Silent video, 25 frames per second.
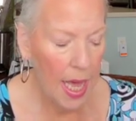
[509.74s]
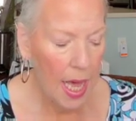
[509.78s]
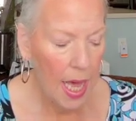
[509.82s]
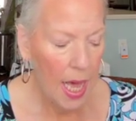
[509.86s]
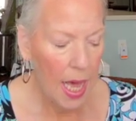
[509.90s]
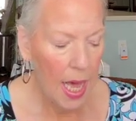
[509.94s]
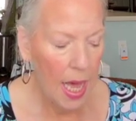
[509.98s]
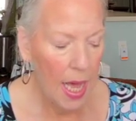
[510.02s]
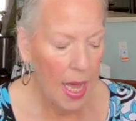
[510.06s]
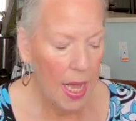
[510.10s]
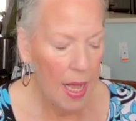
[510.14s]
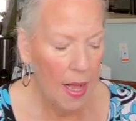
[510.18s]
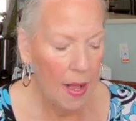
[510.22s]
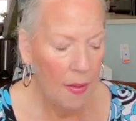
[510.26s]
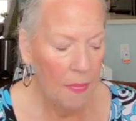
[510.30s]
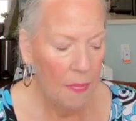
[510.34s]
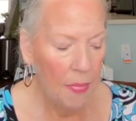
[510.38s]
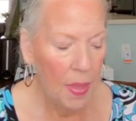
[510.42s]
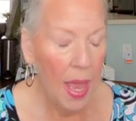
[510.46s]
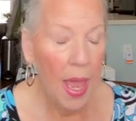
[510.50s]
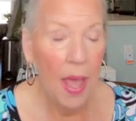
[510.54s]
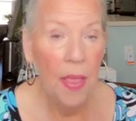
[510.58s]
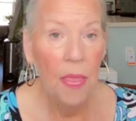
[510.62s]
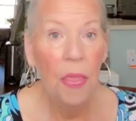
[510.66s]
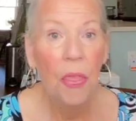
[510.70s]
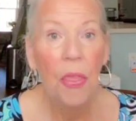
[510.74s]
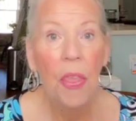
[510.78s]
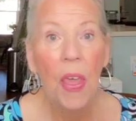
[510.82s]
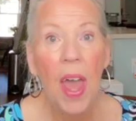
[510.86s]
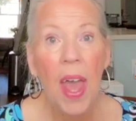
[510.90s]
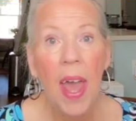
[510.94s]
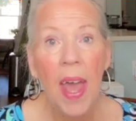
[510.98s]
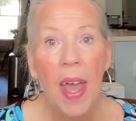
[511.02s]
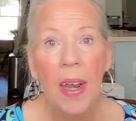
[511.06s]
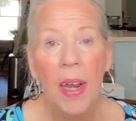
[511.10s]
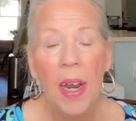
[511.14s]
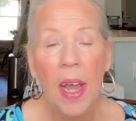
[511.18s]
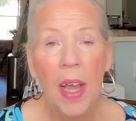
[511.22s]
And
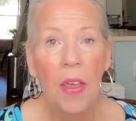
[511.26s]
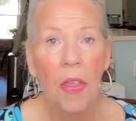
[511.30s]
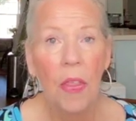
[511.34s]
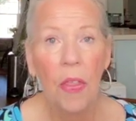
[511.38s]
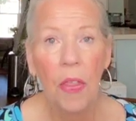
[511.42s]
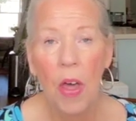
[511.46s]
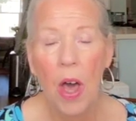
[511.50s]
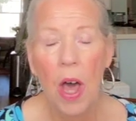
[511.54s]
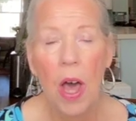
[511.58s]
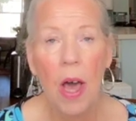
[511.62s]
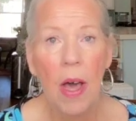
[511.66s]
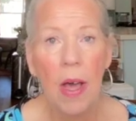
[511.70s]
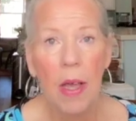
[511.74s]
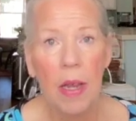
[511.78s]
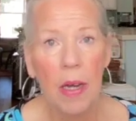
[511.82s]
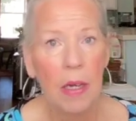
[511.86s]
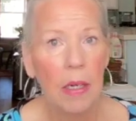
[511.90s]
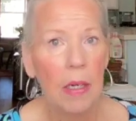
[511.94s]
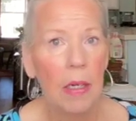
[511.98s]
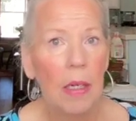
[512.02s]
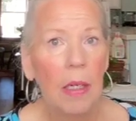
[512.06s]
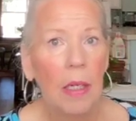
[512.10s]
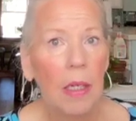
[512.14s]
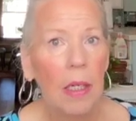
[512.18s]
then I thought,